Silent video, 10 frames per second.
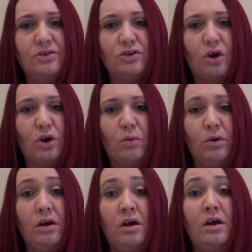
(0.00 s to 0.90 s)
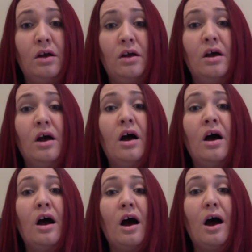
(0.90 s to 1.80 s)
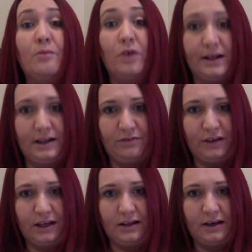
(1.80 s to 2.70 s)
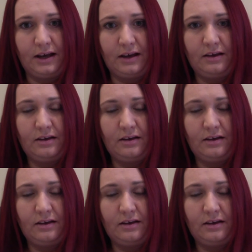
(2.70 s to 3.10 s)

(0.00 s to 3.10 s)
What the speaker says: so I'm really feeling it.